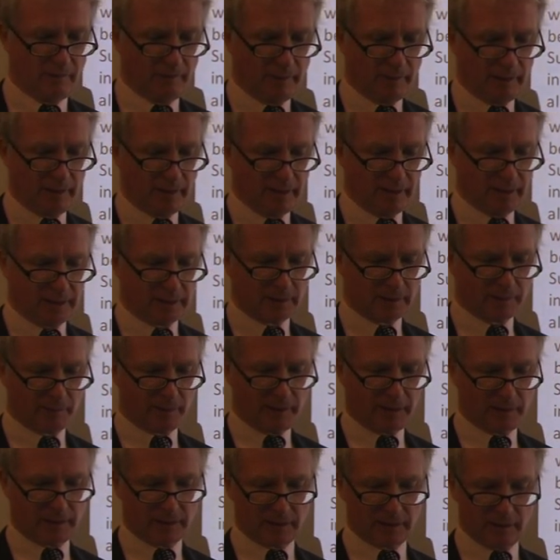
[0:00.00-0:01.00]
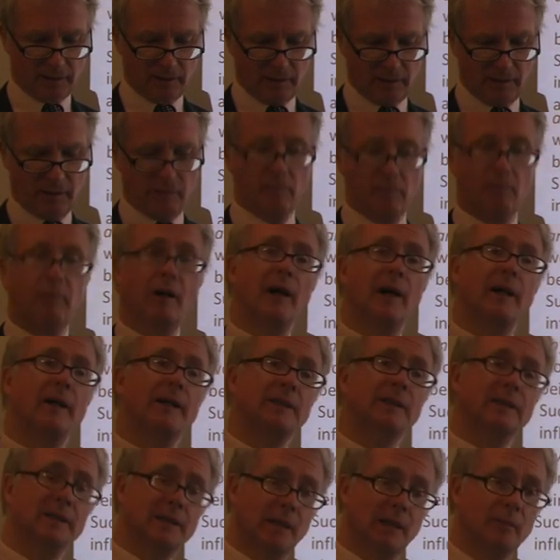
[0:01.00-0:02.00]
been expressed
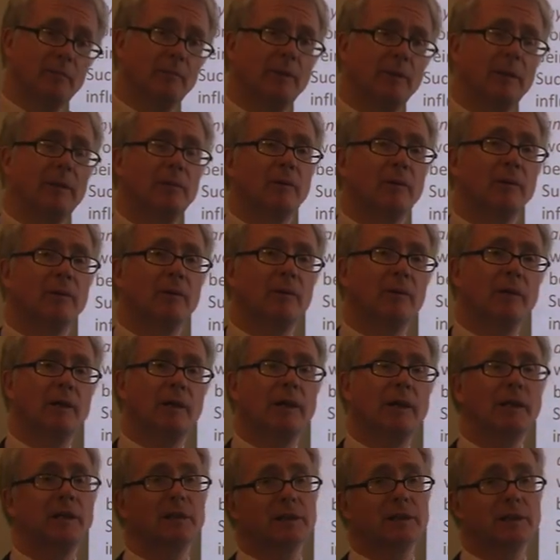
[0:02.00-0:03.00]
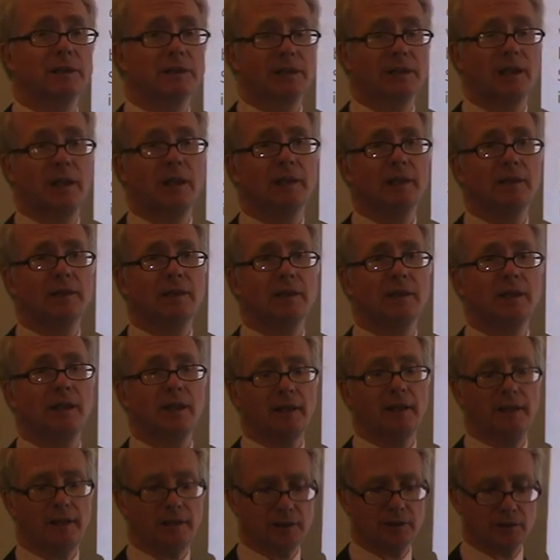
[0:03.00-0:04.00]
by some people in each society
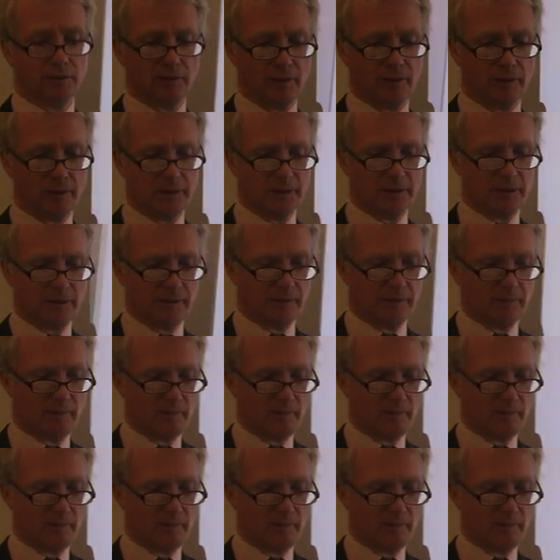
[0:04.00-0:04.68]
and each religion.